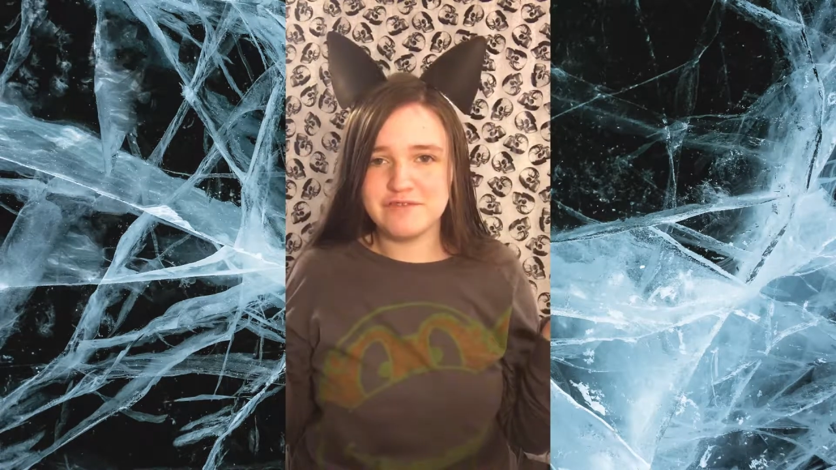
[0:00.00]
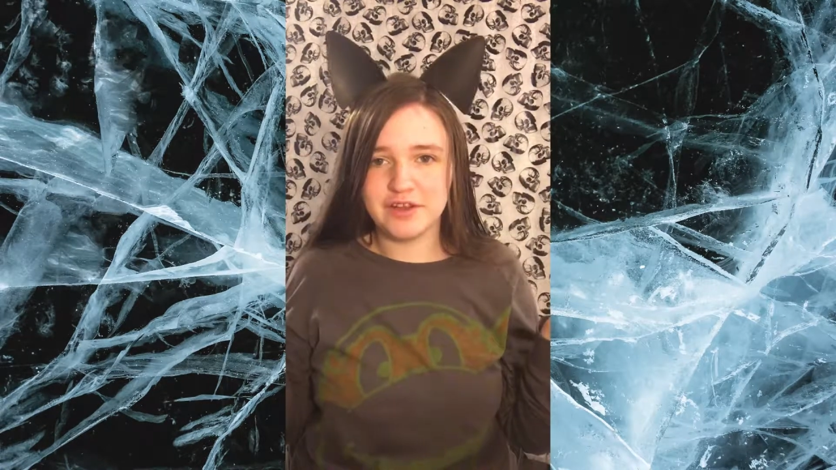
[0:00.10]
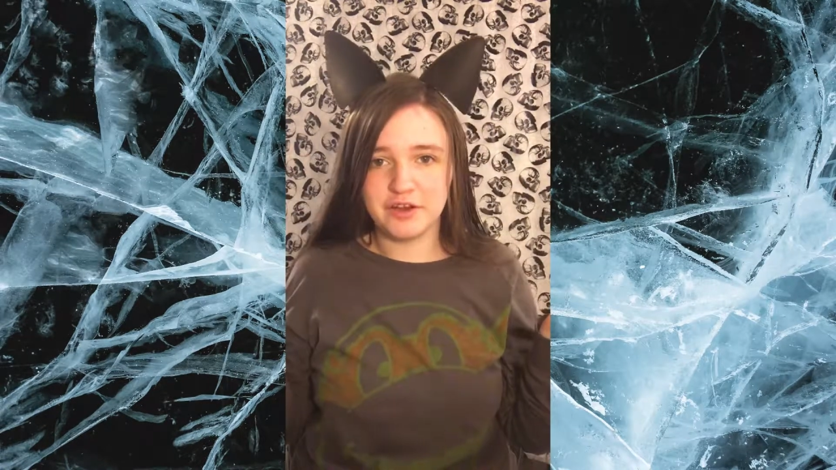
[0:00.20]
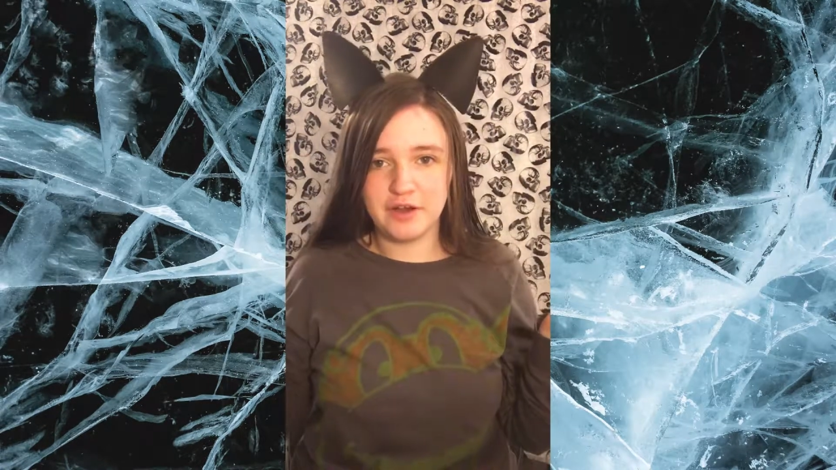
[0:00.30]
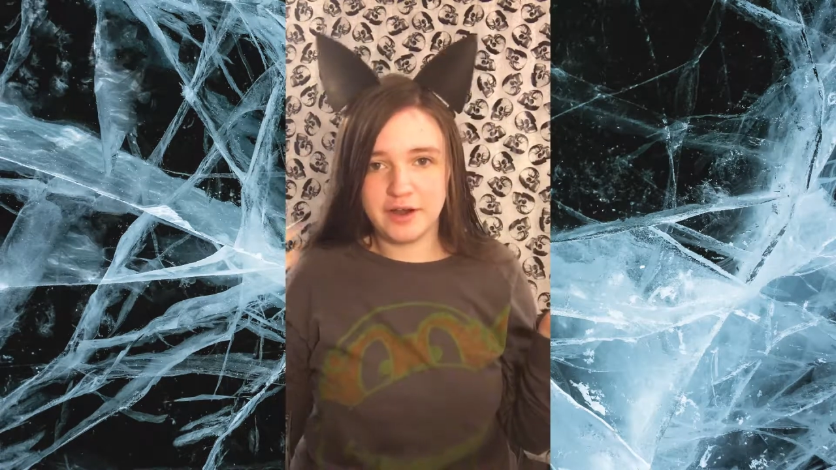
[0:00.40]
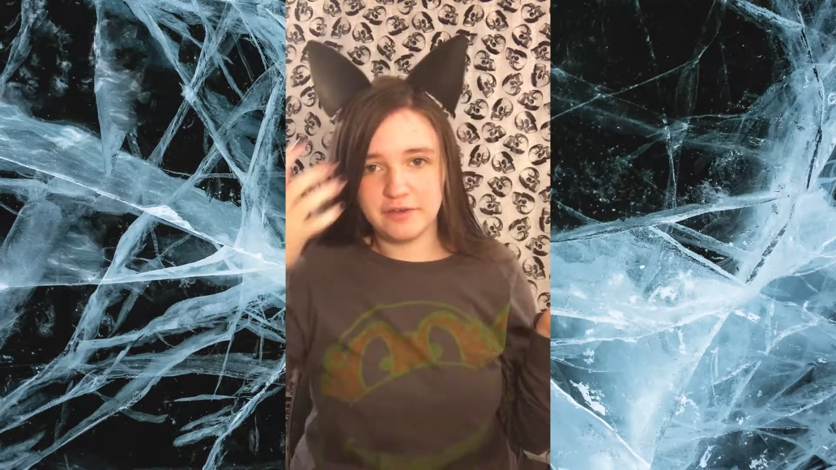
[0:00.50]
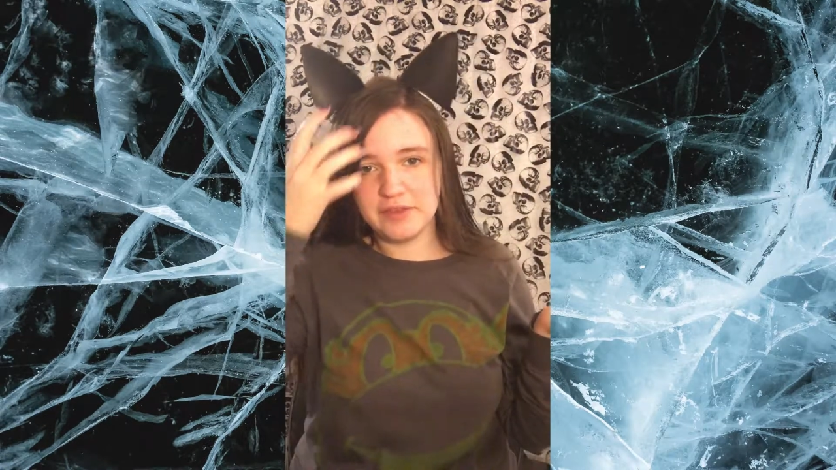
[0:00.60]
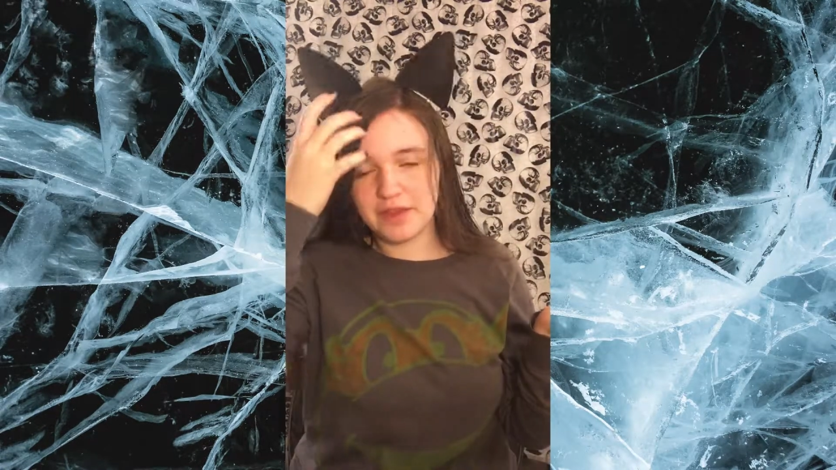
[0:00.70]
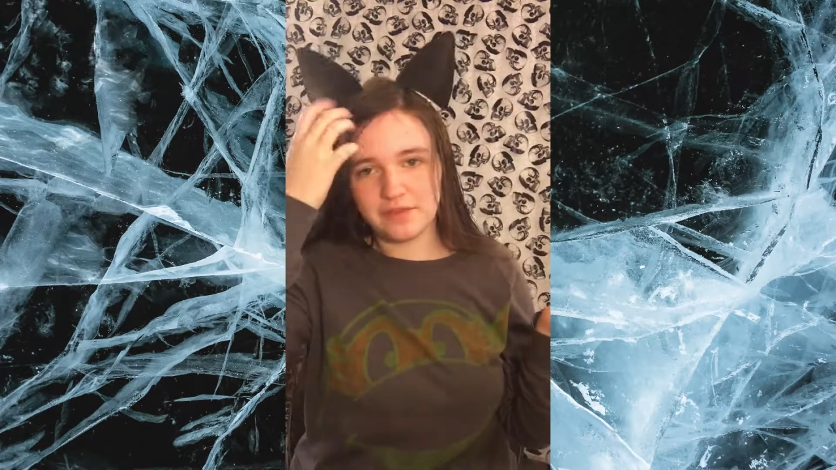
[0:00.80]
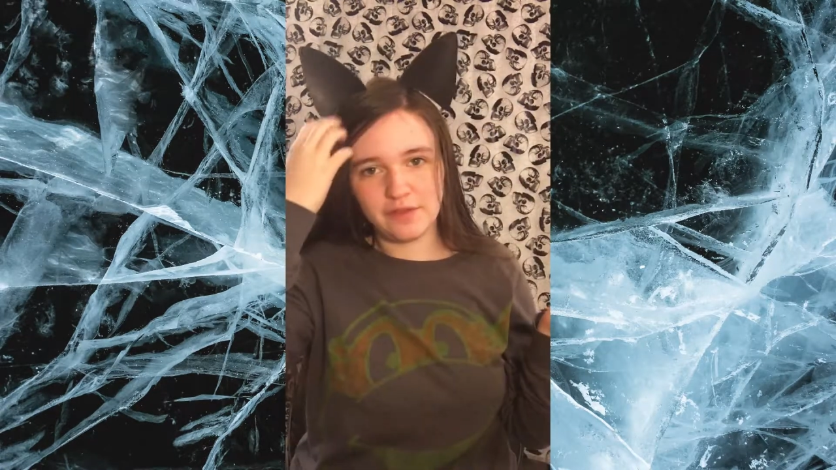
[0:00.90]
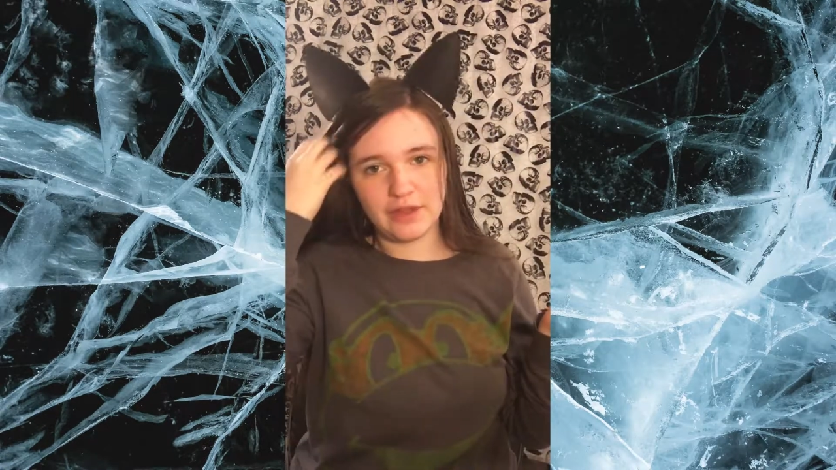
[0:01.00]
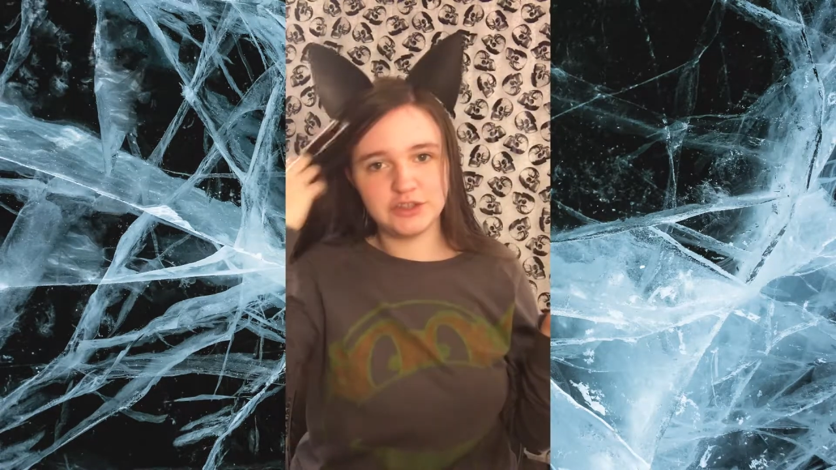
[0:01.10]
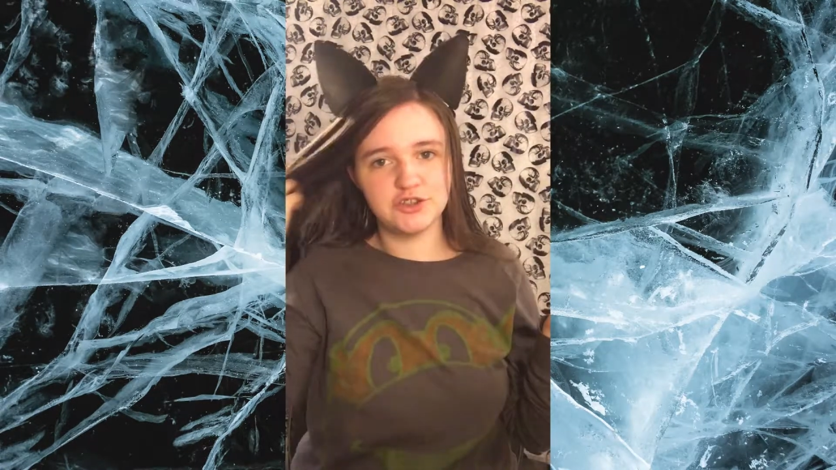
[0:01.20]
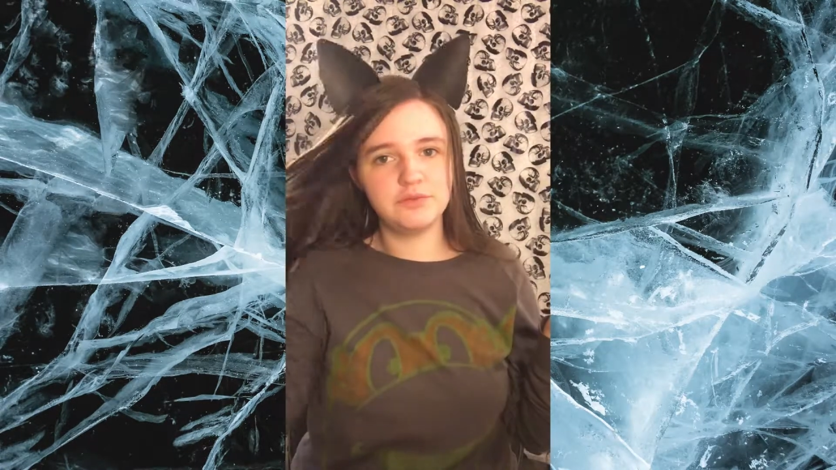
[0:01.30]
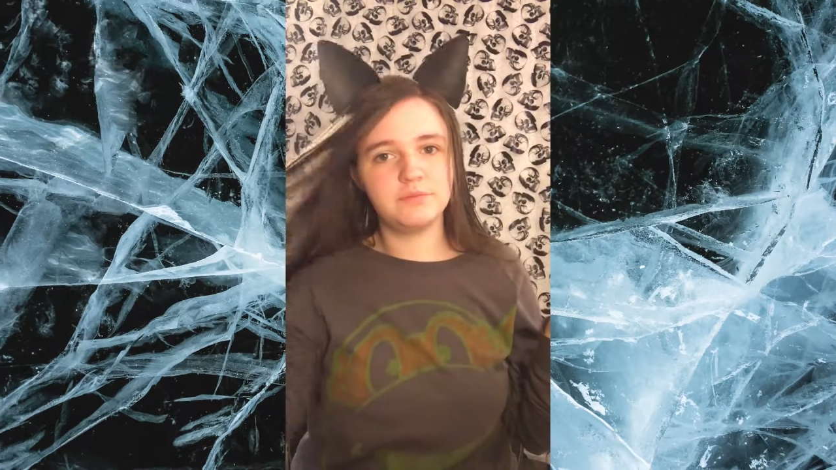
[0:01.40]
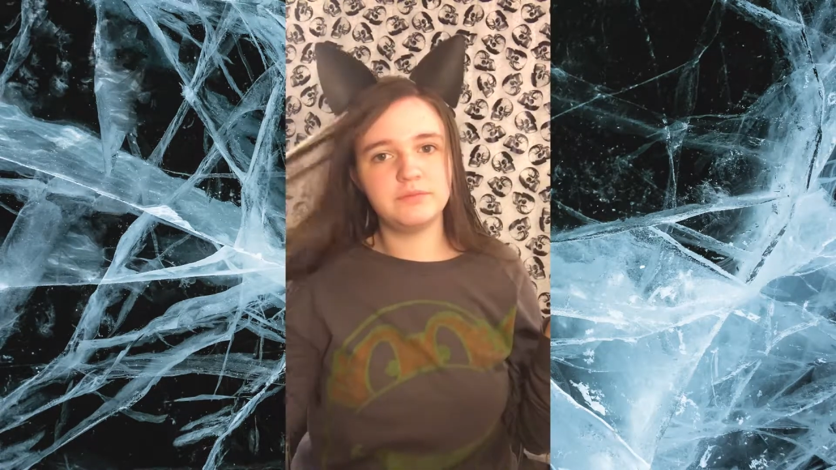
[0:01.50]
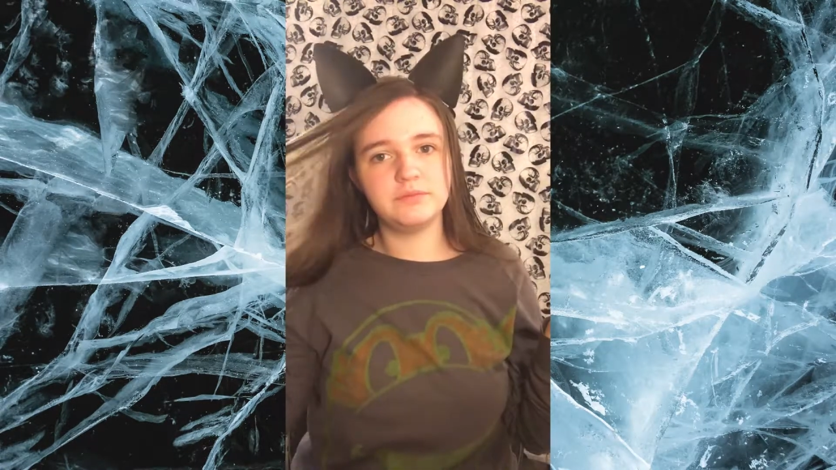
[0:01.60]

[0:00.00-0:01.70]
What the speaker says: thicker hair that isn't like just